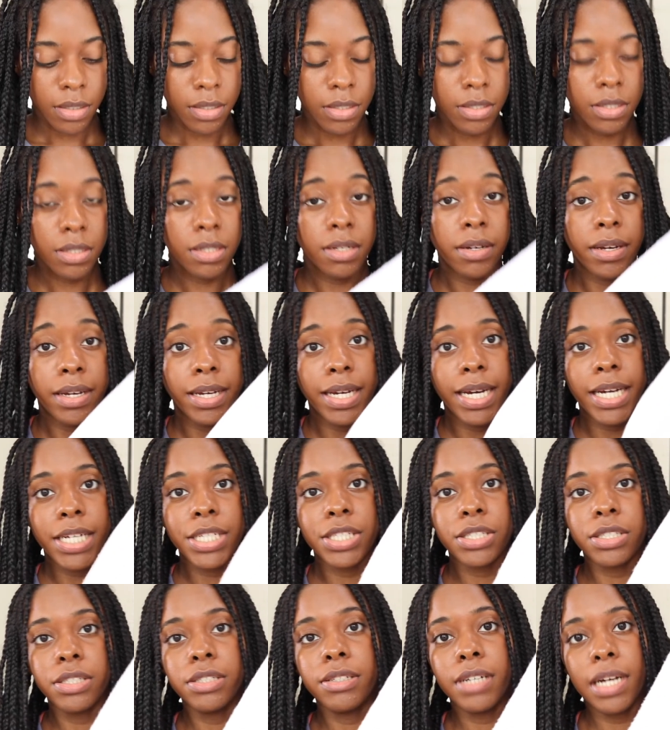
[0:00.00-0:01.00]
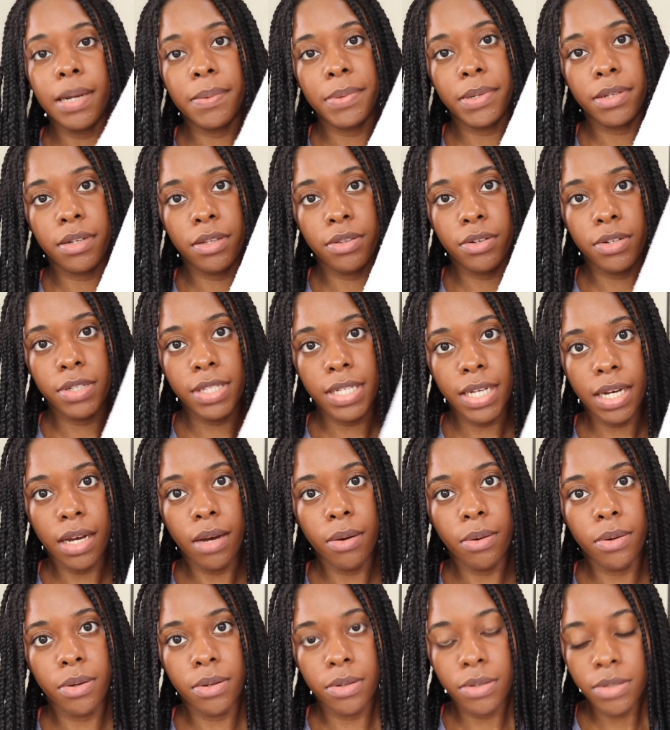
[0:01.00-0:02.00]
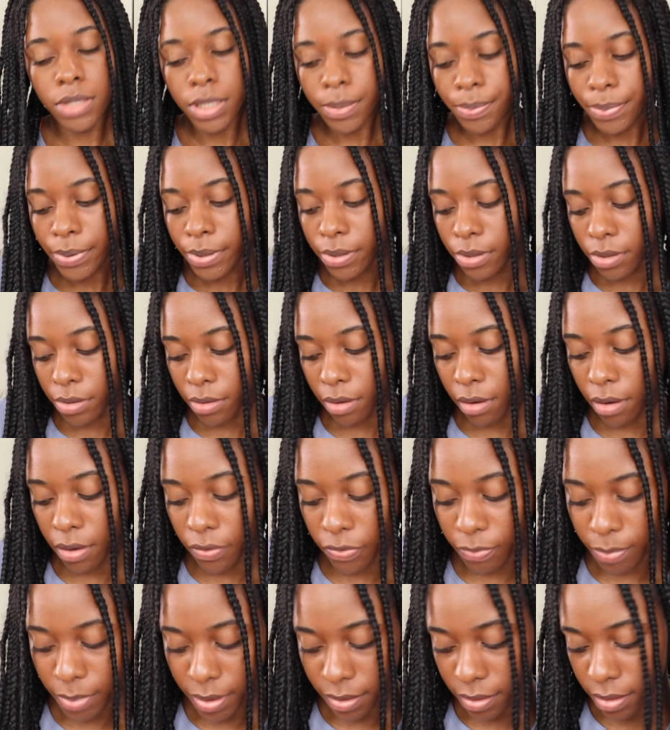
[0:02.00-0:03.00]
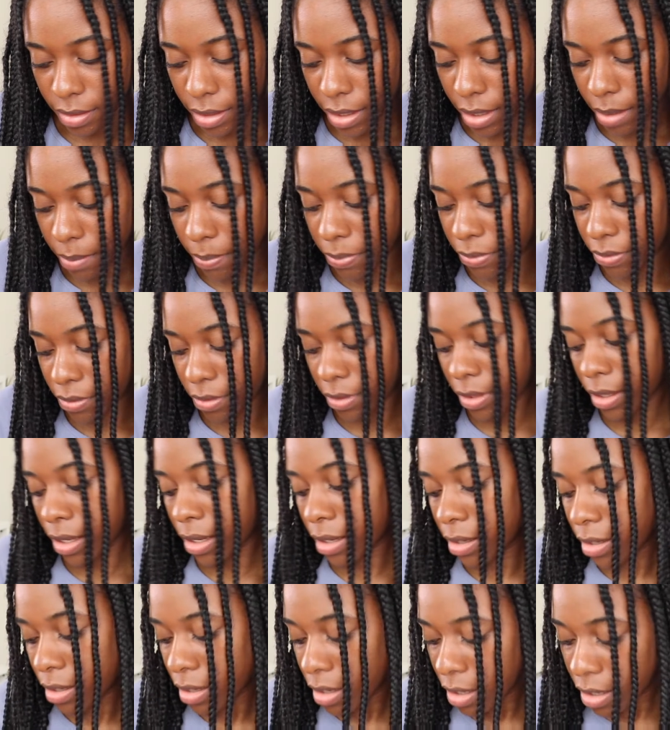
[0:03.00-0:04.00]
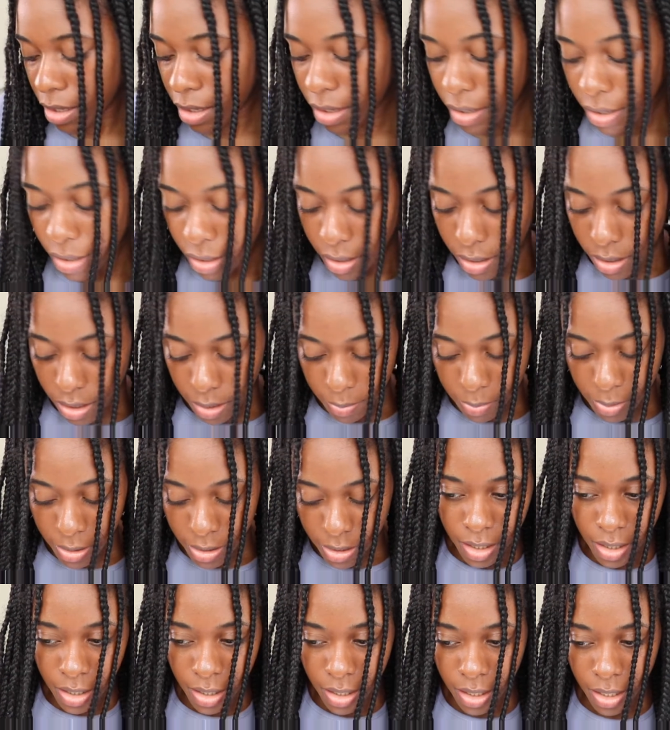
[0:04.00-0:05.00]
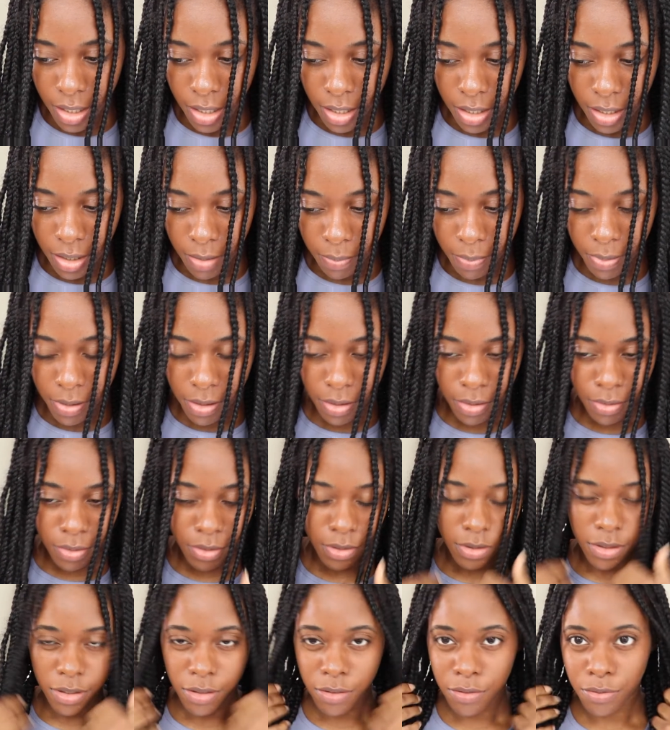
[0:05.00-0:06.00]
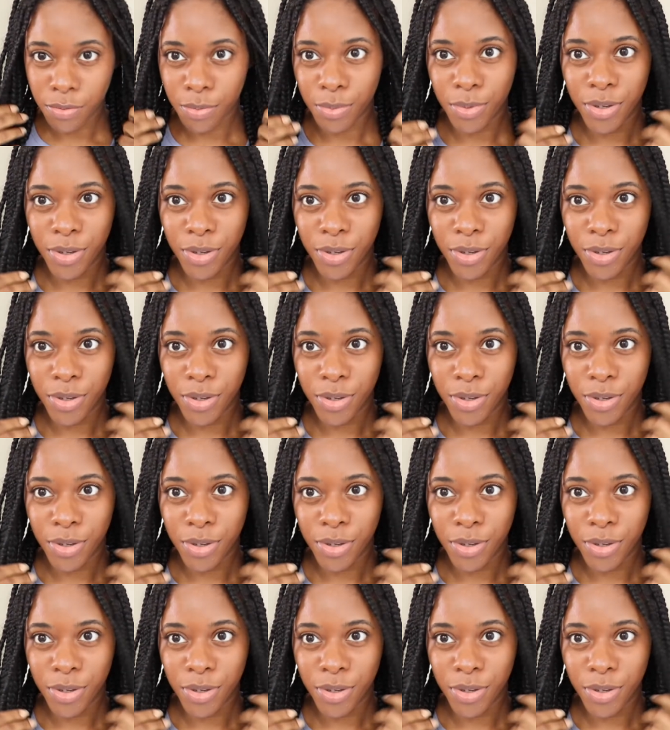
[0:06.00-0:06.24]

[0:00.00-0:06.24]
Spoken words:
So I actually grabbed another towel to put across my lap so that I'm not in a puddle of